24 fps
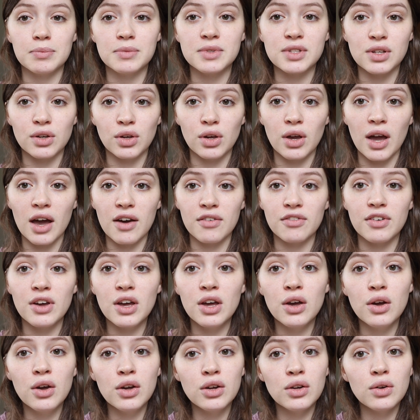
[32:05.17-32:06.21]
So you have,
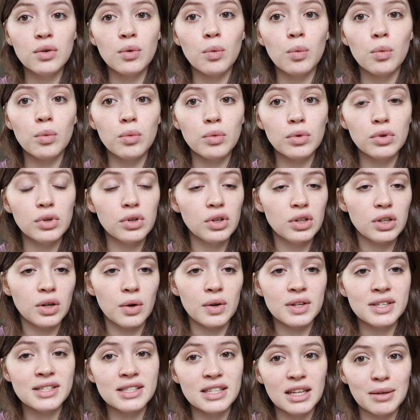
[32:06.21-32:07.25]

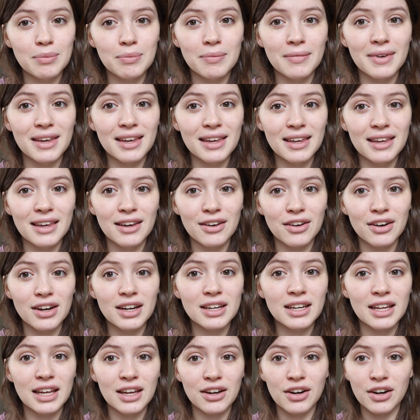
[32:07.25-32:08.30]
a seam here
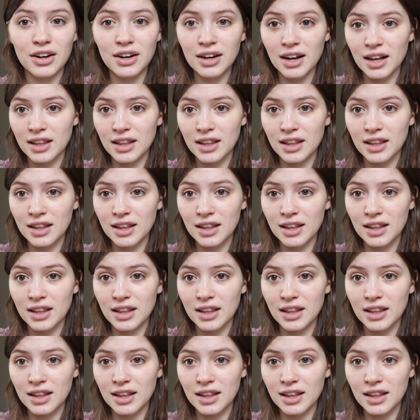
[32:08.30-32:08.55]
and here,